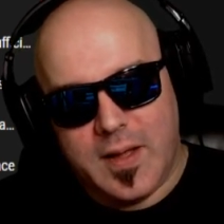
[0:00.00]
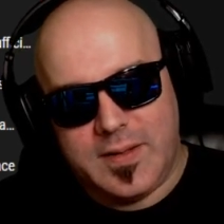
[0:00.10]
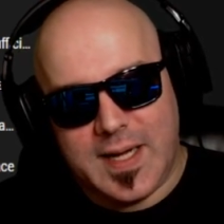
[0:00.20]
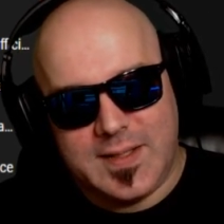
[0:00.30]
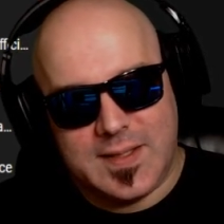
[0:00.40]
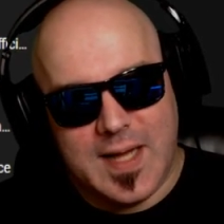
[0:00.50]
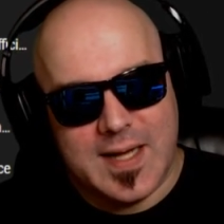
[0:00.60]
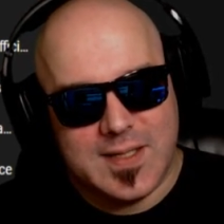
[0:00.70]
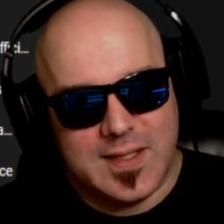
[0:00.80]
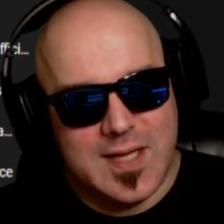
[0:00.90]
Ted says,
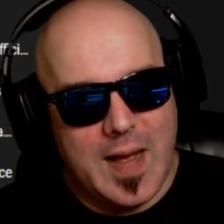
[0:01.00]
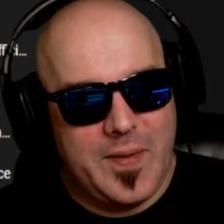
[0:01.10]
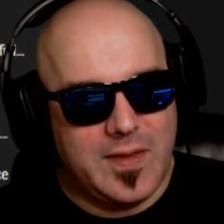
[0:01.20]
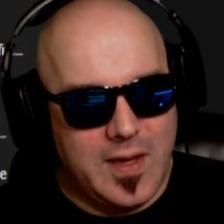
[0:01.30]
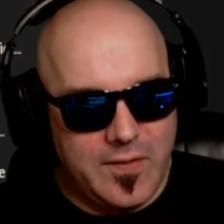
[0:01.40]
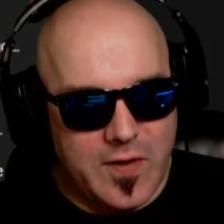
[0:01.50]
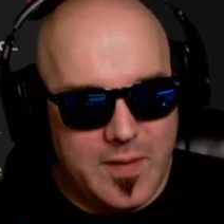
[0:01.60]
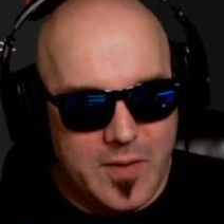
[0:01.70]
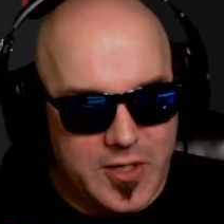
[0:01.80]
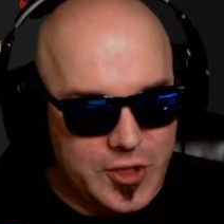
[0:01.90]
excellent topic. Thank you
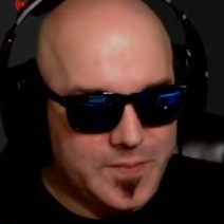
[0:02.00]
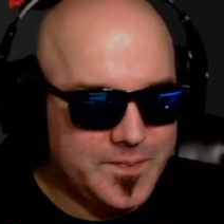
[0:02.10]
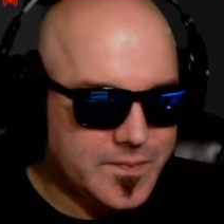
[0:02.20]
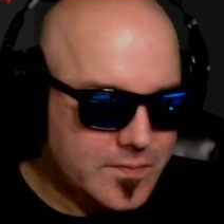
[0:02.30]
very much.